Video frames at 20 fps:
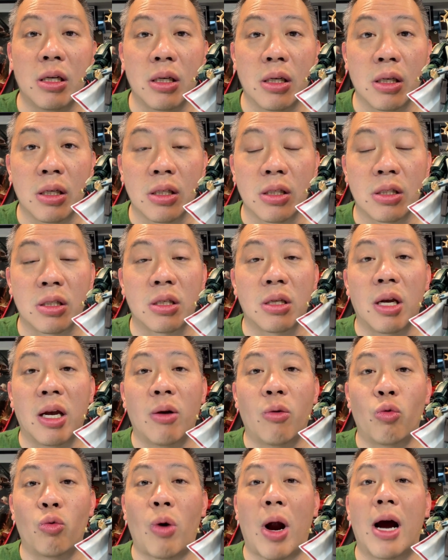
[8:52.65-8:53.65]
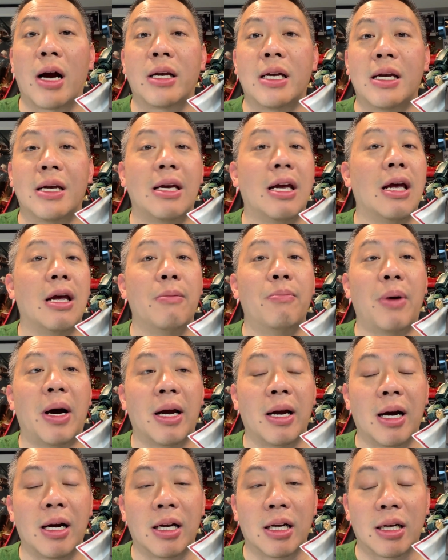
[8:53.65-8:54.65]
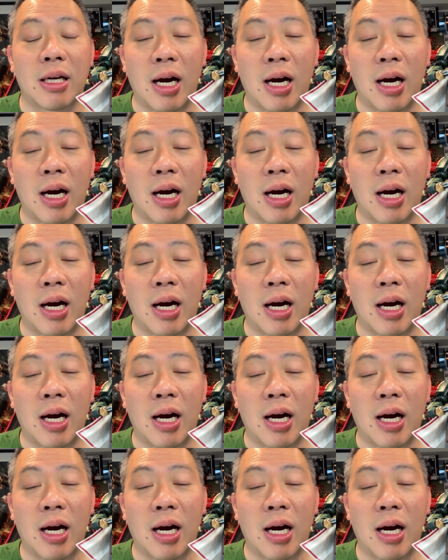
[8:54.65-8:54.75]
is rocking a bionic